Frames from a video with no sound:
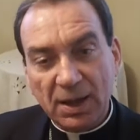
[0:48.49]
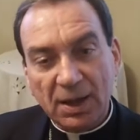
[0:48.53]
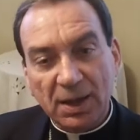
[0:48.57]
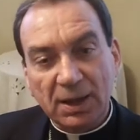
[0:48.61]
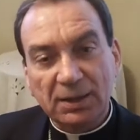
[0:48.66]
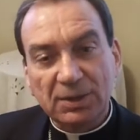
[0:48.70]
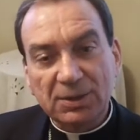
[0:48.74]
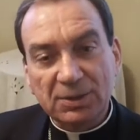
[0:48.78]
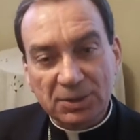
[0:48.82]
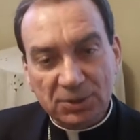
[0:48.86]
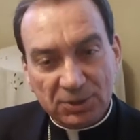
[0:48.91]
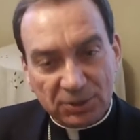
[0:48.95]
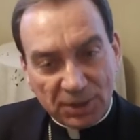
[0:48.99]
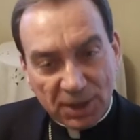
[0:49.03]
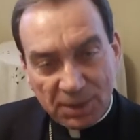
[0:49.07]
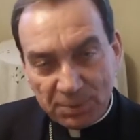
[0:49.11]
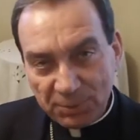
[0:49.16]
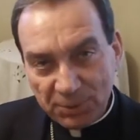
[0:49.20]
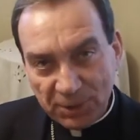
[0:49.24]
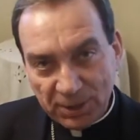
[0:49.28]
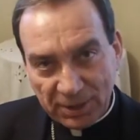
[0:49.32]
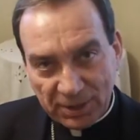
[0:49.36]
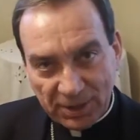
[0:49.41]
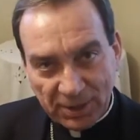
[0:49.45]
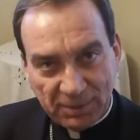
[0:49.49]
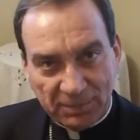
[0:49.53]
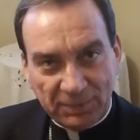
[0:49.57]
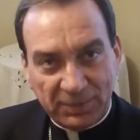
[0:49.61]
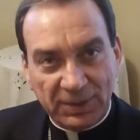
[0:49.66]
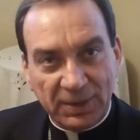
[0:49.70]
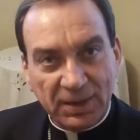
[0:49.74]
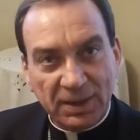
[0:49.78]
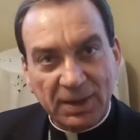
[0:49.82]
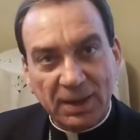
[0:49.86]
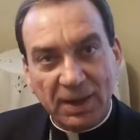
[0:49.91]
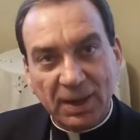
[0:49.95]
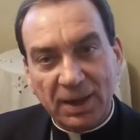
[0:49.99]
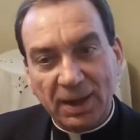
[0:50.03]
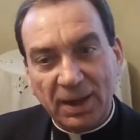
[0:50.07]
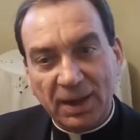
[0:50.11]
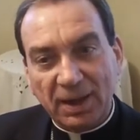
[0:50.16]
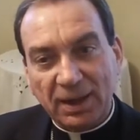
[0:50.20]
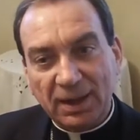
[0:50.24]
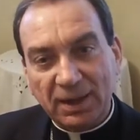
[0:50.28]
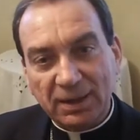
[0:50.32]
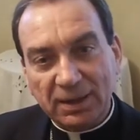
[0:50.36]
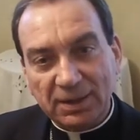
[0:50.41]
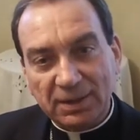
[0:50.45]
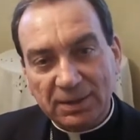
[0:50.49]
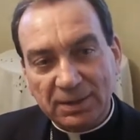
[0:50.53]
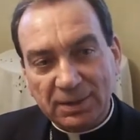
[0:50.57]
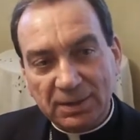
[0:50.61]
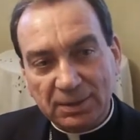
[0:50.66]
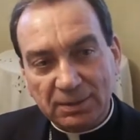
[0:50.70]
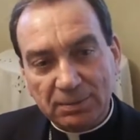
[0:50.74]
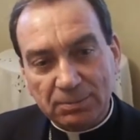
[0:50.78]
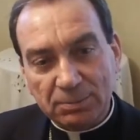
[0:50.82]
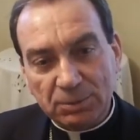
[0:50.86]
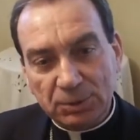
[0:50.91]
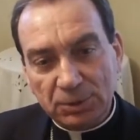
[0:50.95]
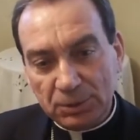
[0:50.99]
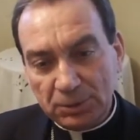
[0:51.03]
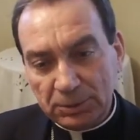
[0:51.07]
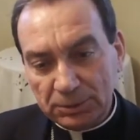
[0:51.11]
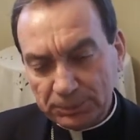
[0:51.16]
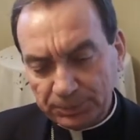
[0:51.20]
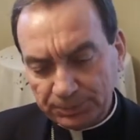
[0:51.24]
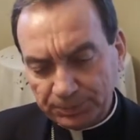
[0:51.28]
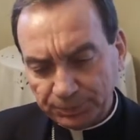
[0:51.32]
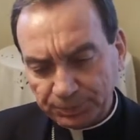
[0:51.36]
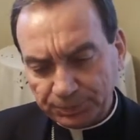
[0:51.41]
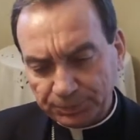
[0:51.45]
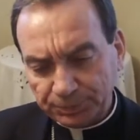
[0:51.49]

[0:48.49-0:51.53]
And he says, keep thinking. And so